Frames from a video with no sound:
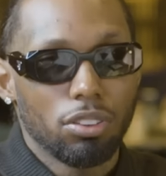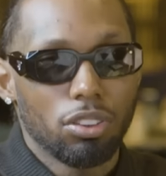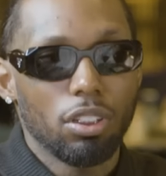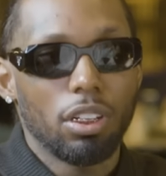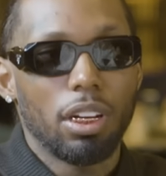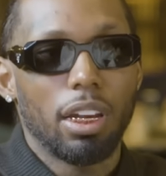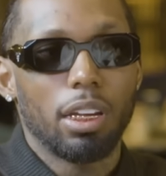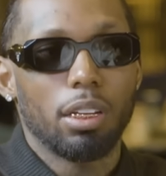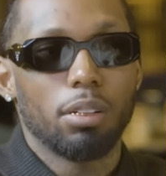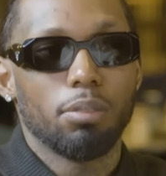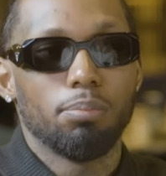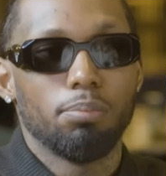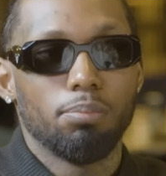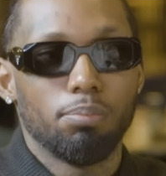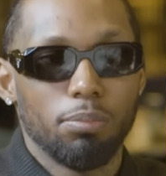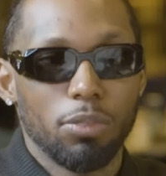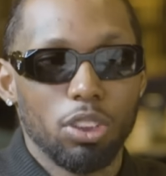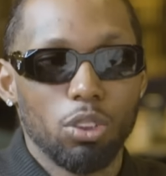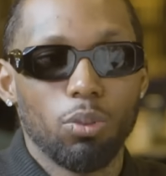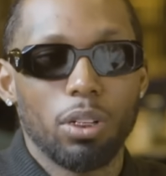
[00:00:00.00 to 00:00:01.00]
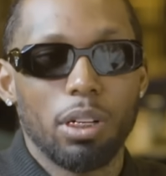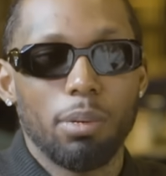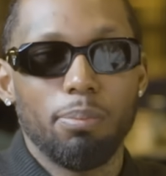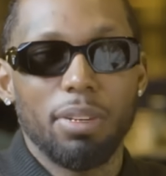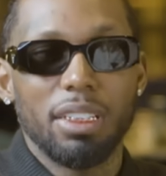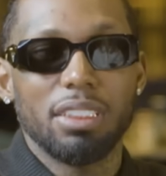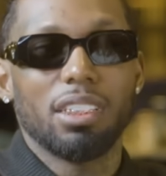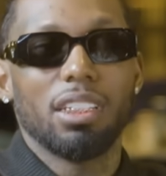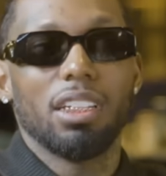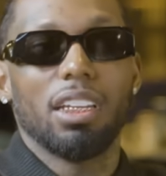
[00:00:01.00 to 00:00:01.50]
So you want to
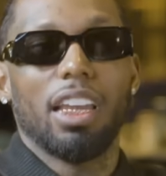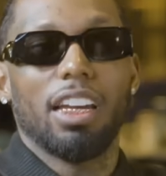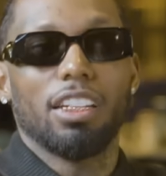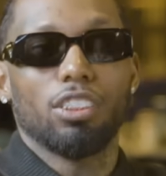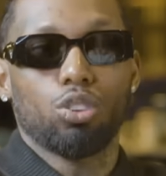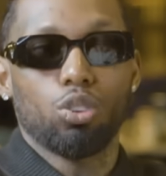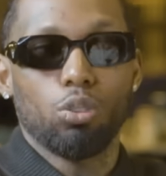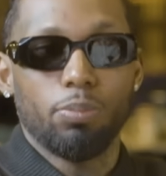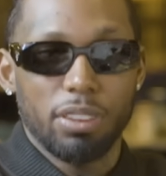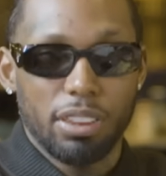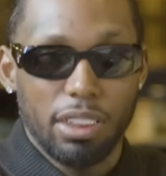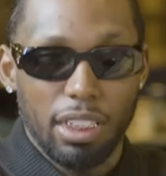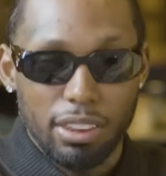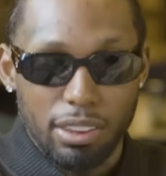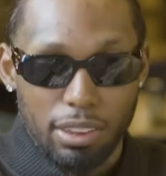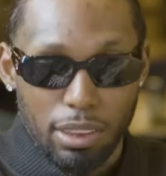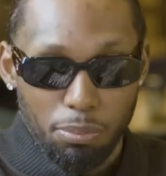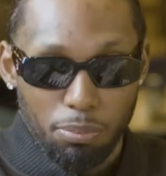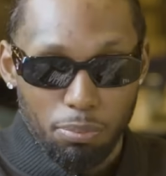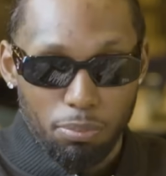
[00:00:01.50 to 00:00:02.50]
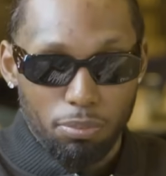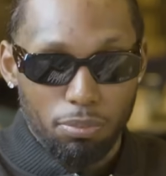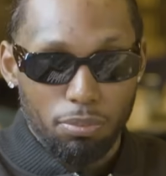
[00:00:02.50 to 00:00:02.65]
mentally like traumatize them?